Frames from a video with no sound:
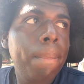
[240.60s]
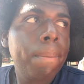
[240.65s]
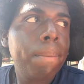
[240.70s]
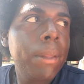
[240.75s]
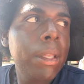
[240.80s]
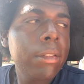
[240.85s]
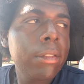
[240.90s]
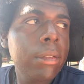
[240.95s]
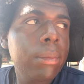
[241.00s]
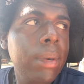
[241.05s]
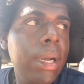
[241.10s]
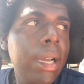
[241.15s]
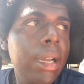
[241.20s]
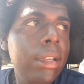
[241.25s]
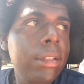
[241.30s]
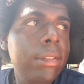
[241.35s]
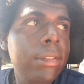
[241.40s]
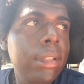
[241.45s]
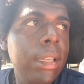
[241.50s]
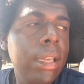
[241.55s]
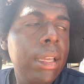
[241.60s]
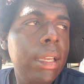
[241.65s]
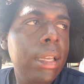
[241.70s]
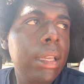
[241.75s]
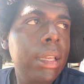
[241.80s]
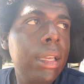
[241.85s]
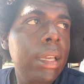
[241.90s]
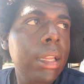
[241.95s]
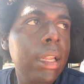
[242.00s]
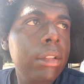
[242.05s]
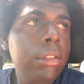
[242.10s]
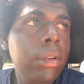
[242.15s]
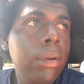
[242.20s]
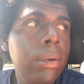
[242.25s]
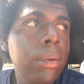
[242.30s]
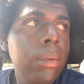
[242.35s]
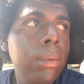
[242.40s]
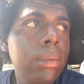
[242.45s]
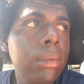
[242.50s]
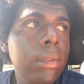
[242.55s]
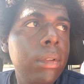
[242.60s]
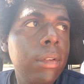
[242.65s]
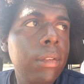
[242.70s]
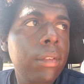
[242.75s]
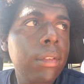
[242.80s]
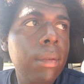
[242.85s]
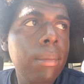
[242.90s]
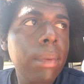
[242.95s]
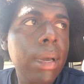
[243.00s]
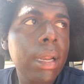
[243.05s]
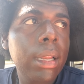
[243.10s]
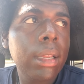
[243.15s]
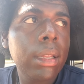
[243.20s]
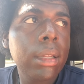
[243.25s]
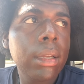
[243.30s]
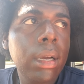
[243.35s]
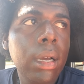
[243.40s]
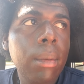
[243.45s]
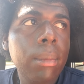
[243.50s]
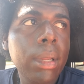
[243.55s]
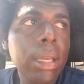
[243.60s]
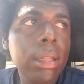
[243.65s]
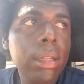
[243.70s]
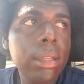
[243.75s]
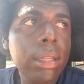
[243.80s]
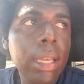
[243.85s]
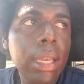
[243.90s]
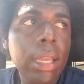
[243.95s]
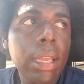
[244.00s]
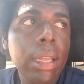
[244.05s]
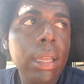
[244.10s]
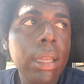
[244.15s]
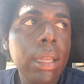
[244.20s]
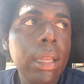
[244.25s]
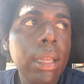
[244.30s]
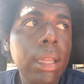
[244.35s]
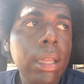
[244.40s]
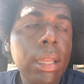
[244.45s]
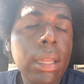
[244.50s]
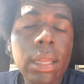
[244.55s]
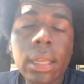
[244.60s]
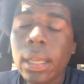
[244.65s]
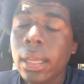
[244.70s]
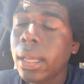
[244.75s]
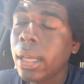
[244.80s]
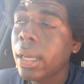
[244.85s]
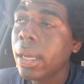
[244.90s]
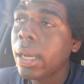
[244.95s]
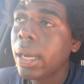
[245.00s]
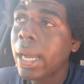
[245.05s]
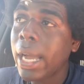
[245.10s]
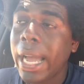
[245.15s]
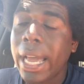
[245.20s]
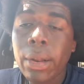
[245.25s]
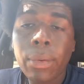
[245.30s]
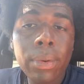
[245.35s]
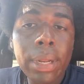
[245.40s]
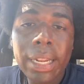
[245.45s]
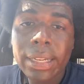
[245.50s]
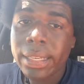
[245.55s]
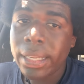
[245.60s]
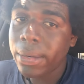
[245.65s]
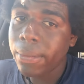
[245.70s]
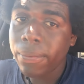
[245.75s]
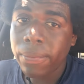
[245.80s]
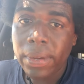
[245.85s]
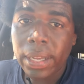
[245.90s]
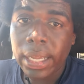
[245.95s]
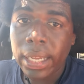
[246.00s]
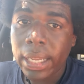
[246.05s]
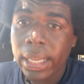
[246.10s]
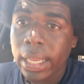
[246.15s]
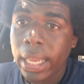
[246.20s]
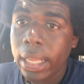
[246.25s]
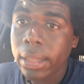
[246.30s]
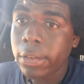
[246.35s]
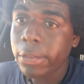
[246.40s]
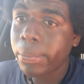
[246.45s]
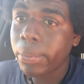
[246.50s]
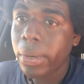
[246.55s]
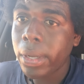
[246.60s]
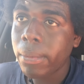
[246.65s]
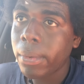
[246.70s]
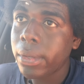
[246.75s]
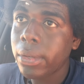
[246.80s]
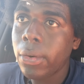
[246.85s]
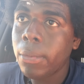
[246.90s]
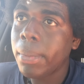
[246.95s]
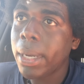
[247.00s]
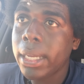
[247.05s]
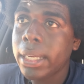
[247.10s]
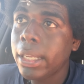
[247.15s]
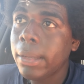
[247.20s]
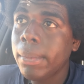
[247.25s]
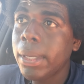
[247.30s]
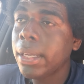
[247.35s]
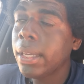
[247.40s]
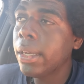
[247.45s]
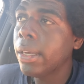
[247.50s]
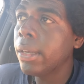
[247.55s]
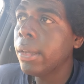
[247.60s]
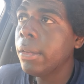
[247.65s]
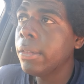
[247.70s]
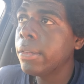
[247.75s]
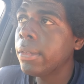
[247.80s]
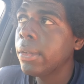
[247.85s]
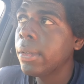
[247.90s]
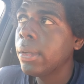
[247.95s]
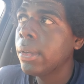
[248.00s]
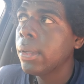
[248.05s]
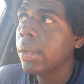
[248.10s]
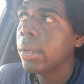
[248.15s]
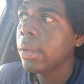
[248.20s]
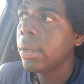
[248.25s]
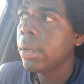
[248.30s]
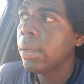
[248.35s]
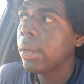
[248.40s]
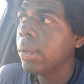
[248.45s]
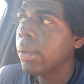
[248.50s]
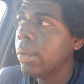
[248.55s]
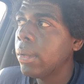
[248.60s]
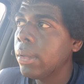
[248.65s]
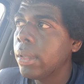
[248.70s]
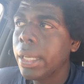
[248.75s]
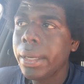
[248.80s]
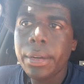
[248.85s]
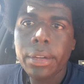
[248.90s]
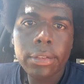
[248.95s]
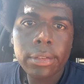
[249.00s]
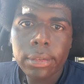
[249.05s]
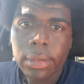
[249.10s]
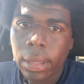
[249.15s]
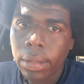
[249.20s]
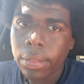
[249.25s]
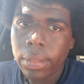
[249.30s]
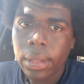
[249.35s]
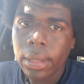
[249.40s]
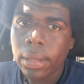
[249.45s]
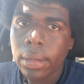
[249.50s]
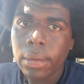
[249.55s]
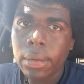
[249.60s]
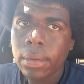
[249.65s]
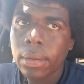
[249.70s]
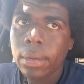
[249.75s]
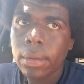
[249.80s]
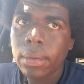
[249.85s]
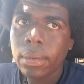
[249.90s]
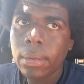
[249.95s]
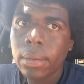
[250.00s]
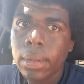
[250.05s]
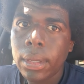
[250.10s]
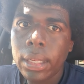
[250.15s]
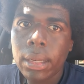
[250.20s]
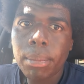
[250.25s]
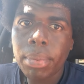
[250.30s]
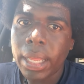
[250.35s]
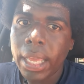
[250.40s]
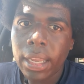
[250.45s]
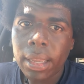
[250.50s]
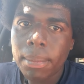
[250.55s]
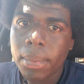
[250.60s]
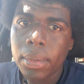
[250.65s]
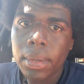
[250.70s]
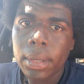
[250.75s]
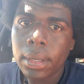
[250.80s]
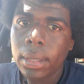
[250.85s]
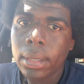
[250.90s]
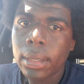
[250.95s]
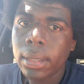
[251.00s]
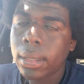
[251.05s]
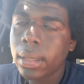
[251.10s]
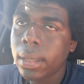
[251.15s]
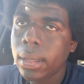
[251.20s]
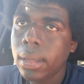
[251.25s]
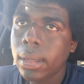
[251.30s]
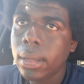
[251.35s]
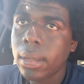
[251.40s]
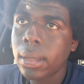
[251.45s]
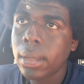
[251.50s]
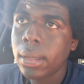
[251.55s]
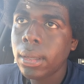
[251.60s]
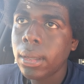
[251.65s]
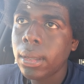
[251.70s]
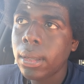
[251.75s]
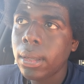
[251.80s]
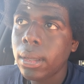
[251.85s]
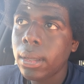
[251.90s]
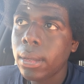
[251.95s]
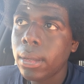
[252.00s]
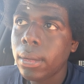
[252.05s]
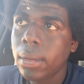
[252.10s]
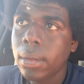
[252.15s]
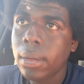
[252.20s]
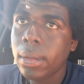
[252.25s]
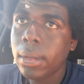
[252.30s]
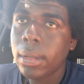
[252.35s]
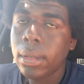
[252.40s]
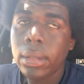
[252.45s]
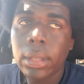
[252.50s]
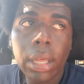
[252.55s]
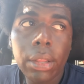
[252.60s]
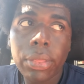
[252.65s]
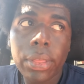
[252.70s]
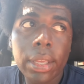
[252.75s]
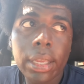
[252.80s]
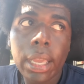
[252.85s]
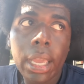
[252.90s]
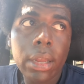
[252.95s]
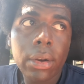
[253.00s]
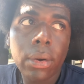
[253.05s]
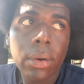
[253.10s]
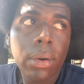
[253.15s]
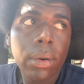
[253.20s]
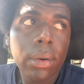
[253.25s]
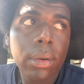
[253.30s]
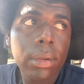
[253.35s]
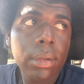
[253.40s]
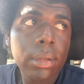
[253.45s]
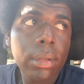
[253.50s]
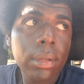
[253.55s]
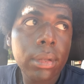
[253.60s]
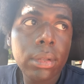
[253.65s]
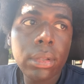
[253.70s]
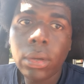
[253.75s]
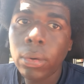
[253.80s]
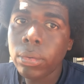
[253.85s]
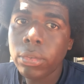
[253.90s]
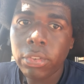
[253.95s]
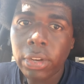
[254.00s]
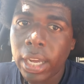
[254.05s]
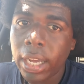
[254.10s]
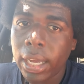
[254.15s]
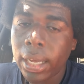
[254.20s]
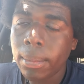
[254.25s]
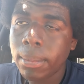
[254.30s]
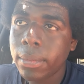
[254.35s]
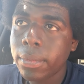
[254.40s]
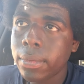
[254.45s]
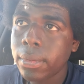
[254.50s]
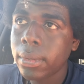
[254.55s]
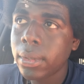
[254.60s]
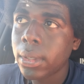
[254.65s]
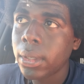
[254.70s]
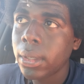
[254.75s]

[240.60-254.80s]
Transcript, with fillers: this is why I say, and I told this to somebody um, the other day, I don't identify at this point with nobody because there is nothing in the black community, nothing at all, no jobs.